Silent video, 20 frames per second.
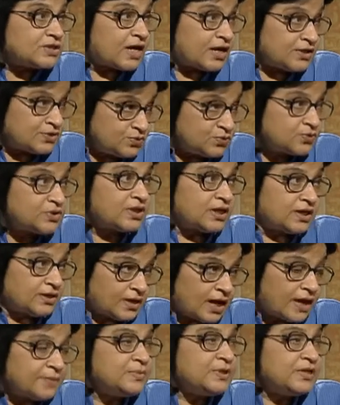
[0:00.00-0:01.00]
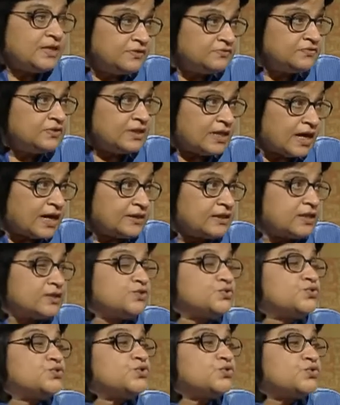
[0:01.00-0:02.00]
I do think, I believe in that, that
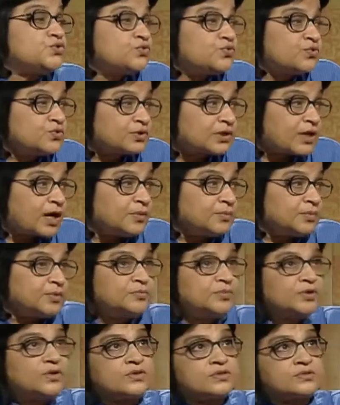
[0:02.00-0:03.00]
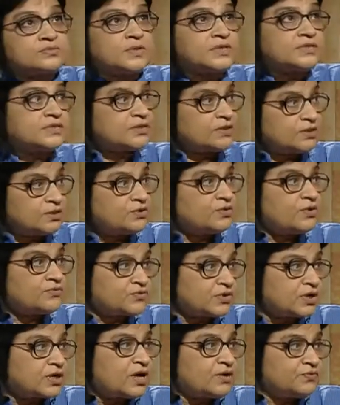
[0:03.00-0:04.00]
you should do good karma because basically you have
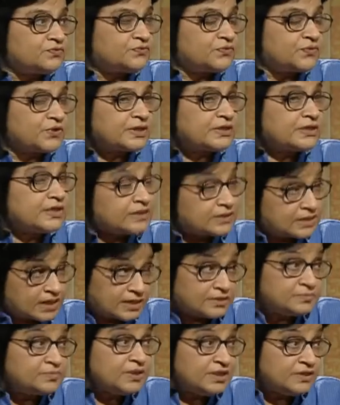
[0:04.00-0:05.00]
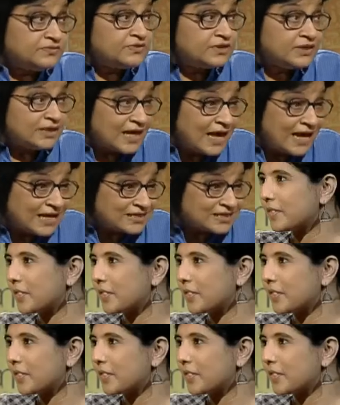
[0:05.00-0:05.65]
to account for it later. I believe in that.